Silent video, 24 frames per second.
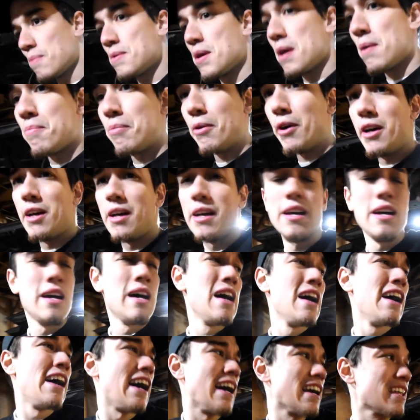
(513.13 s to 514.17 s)
update, but
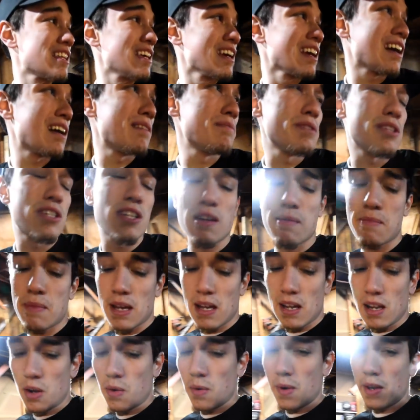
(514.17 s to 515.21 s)
I think I'm just gonna
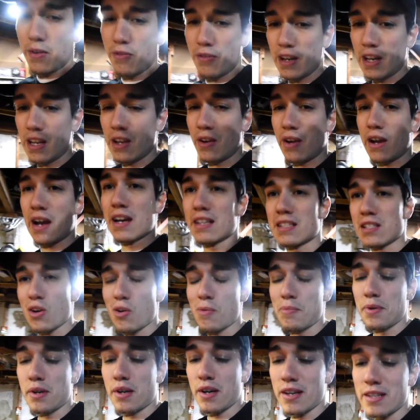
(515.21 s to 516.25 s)
make a quick video, guys. I
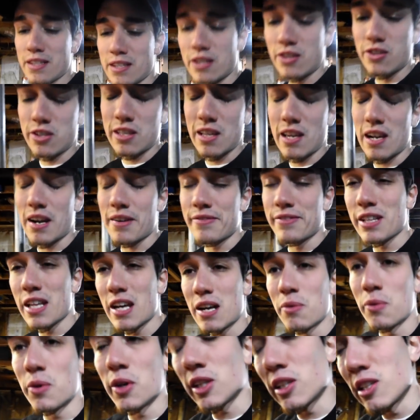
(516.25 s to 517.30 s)
hope you guys understand I have a
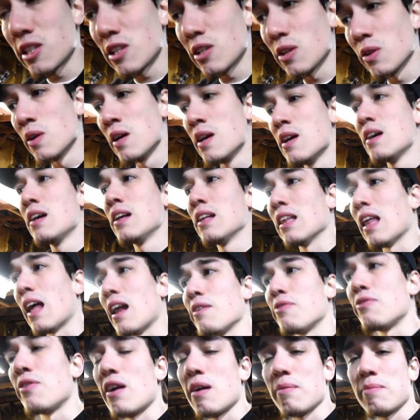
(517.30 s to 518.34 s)
lot of work to do, a lot
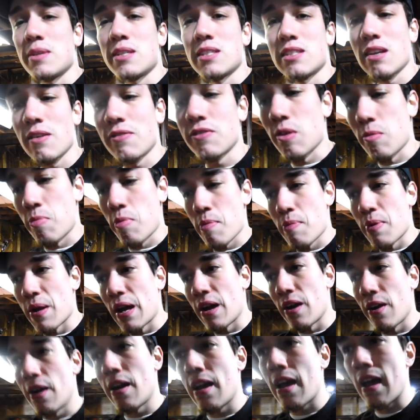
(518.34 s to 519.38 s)
of family stuff to
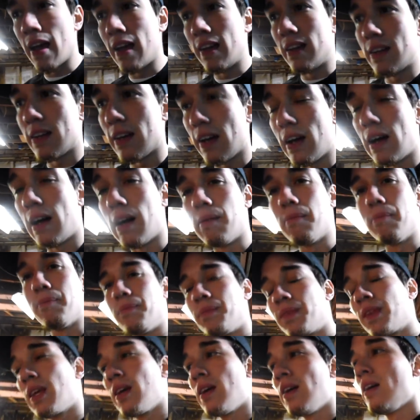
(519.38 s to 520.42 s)
prepare,
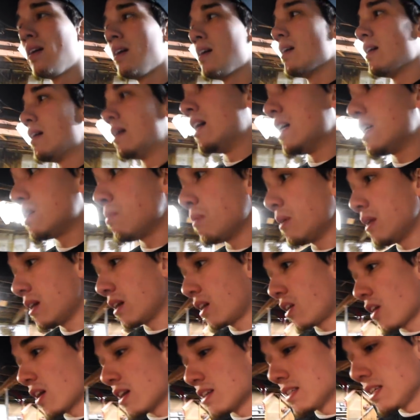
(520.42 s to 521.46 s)
and it's been a
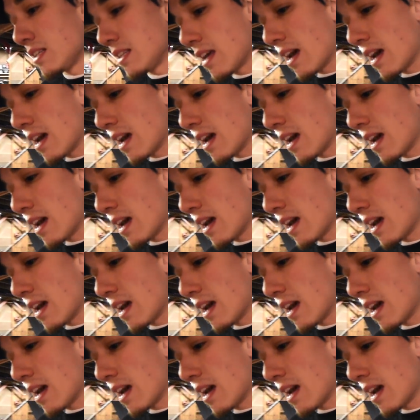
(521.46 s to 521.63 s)
crazy